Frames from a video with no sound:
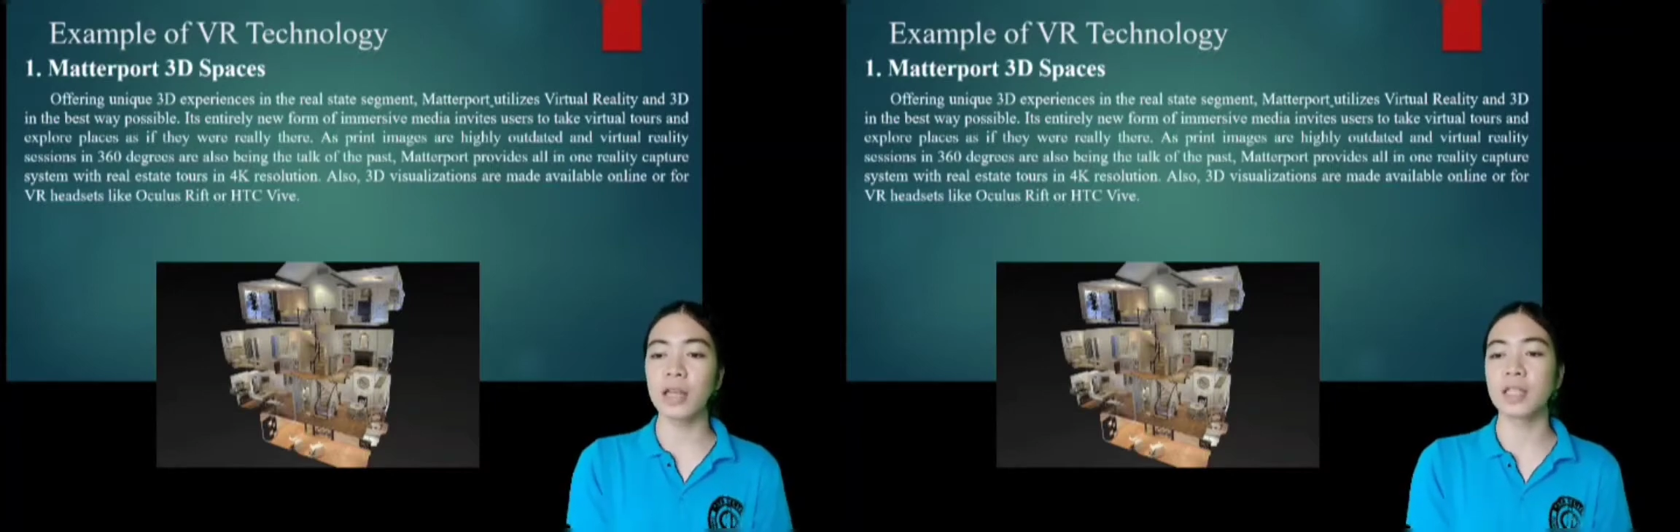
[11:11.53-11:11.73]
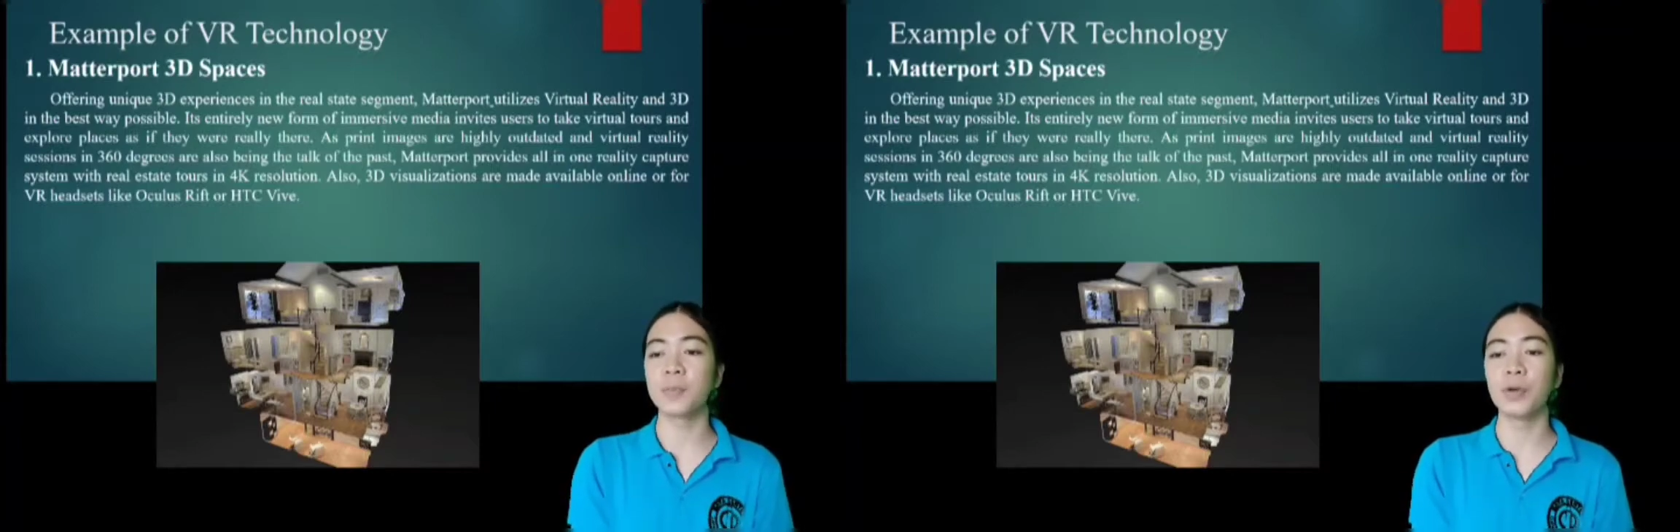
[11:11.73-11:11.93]

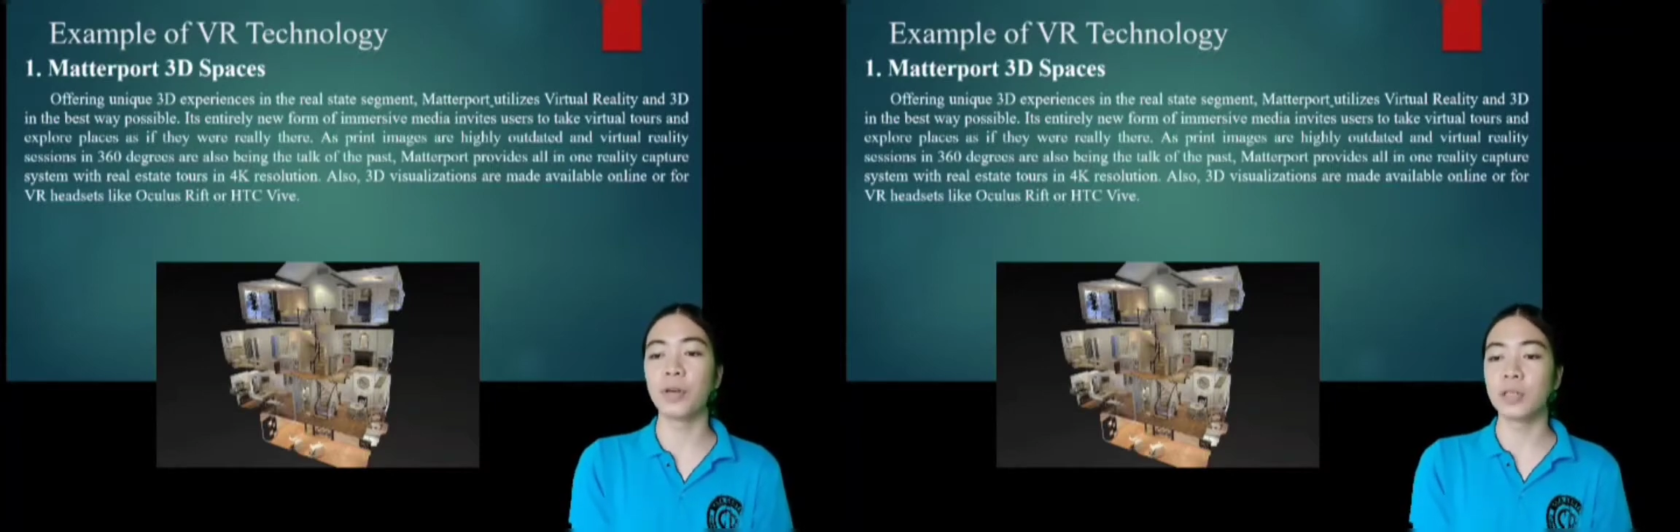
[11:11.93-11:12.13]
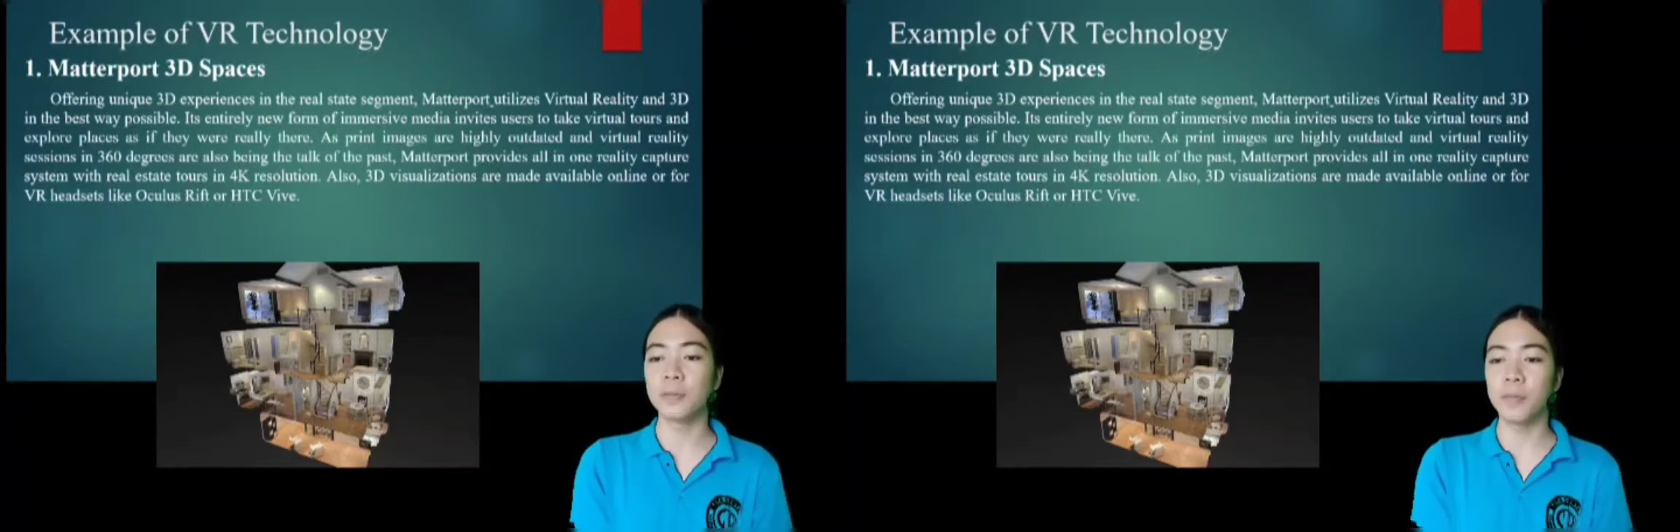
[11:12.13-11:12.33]
and
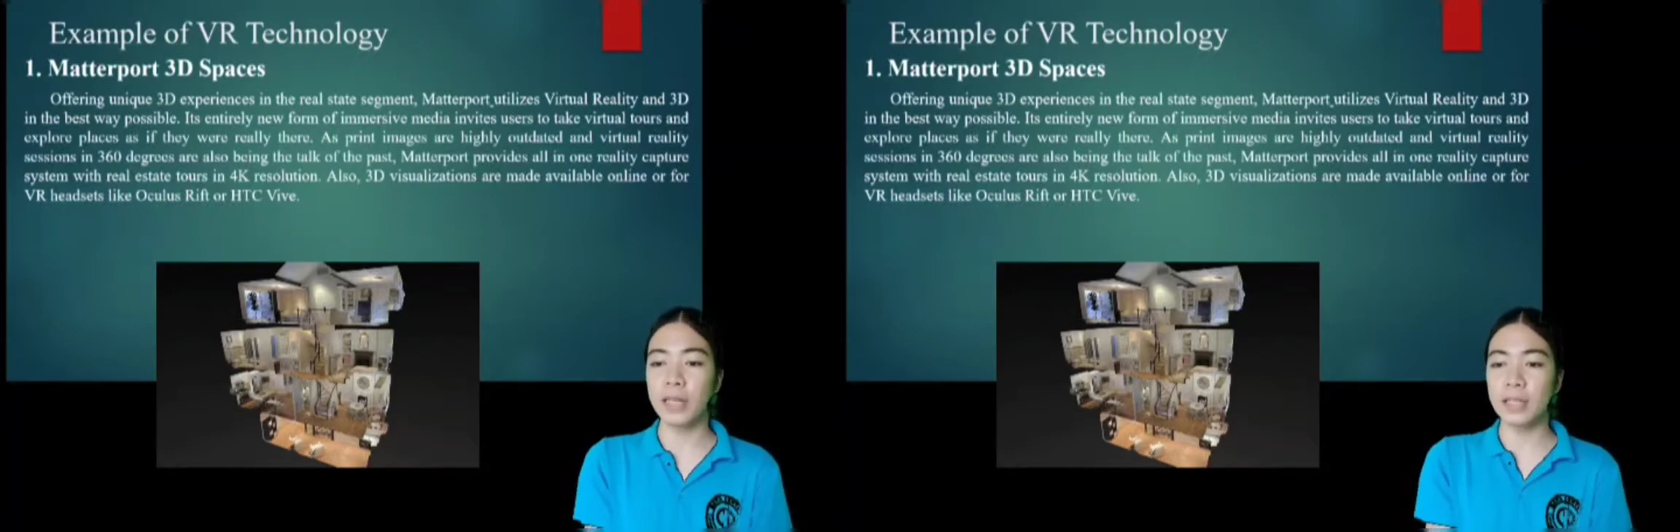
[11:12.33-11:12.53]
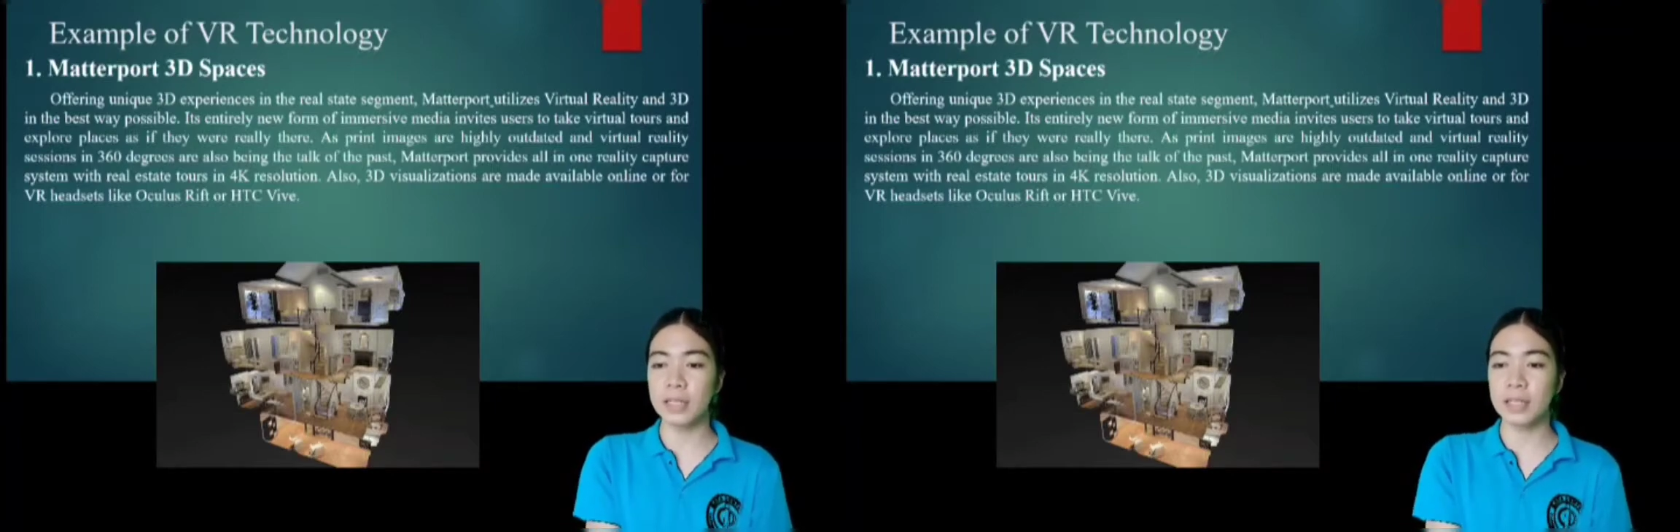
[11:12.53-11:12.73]
explore
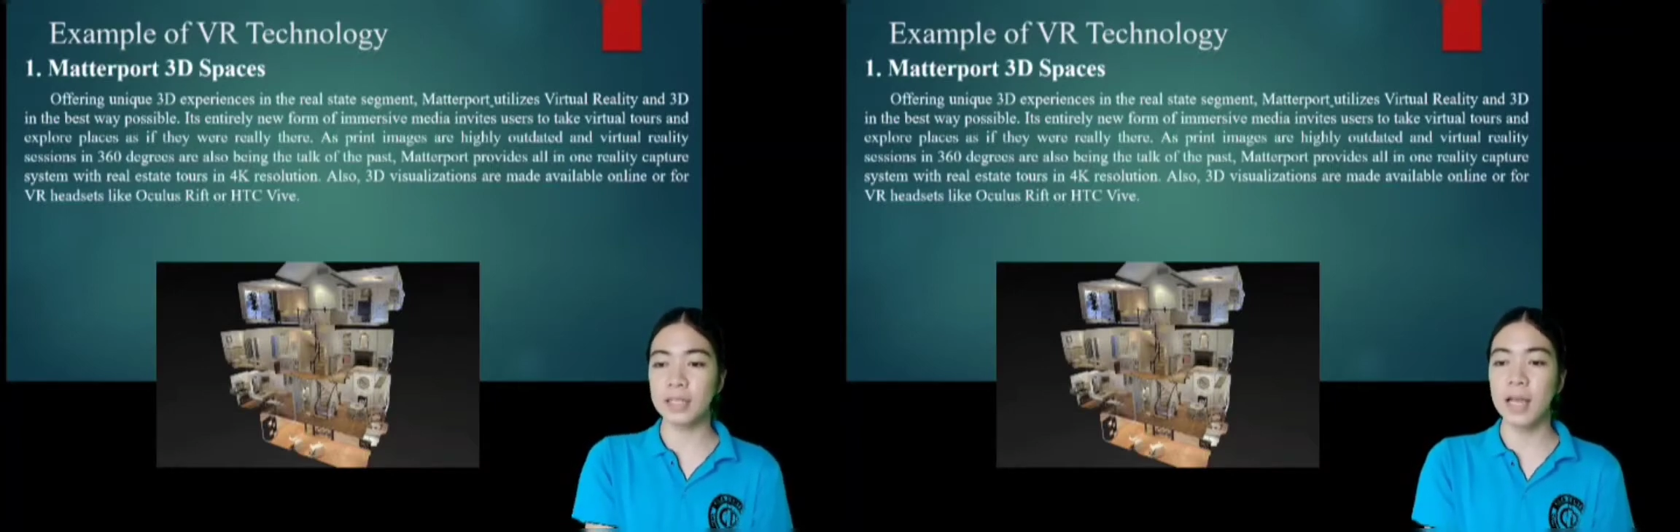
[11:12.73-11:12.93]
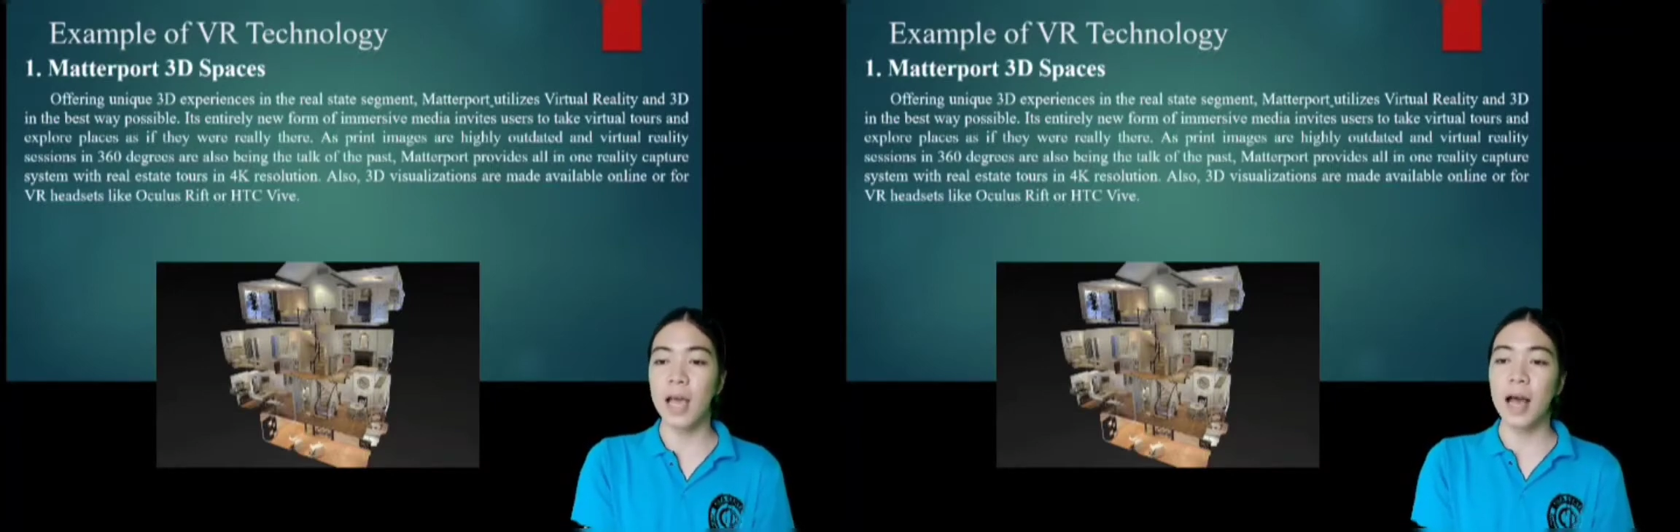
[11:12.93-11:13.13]
places